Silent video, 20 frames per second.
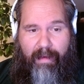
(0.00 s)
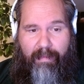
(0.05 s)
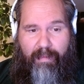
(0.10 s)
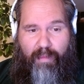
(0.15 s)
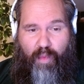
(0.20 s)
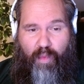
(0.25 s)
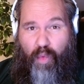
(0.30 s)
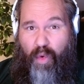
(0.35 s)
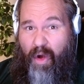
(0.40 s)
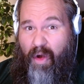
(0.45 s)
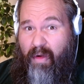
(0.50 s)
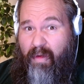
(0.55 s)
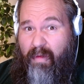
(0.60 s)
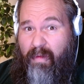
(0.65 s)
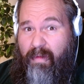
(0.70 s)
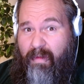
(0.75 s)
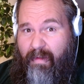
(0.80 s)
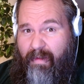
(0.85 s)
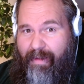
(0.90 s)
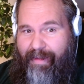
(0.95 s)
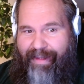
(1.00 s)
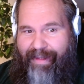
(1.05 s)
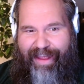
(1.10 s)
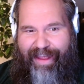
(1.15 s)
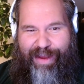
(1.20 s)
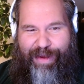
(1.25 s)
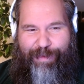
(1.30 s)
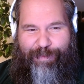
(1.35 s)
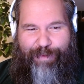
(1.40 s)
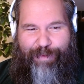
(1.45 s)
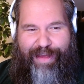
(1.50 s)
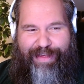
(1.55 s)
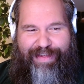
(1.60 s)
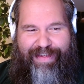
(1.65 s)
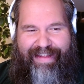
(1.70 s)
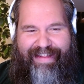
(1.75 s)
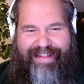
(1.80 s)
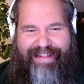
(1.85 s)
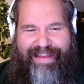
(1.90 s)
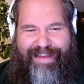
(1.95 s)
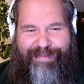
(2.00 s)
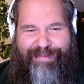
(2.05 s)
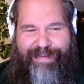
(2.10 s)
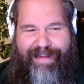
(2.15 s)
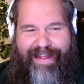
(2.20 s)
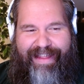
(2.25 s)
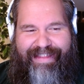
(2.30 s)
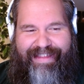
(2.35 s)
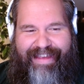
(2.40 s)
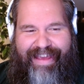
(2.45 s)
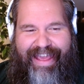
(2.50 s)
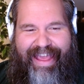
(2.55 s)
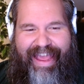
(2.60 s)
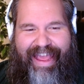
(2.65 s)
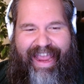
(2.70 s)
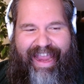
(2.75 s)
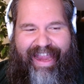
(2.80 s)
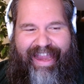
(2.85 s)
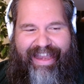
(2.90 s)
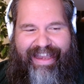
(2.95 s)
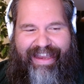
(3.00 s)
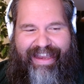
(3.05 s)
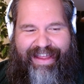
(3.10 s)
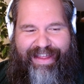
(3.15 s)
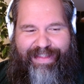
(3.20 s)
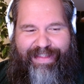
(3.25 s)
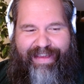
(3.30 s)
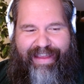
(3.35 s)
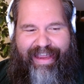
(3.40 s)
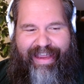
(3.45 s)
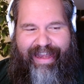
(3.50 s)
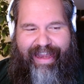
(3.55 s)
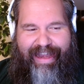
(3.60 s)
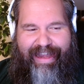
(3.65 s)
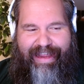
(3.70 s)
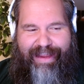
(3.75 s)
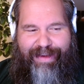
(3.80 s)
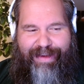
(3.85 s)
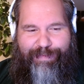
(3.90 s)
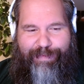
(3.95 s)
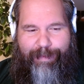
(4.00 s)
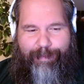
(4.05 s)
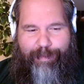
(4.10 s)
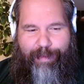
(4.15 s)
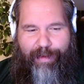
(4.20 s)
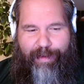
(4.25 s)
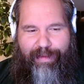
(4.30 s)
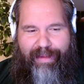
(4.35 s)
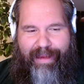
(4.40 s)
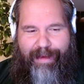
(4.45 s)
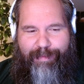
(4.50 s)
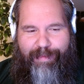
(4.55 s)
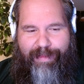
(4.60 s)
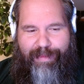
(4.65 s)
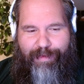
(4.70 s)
worst rushing defense in the Canadian Football League.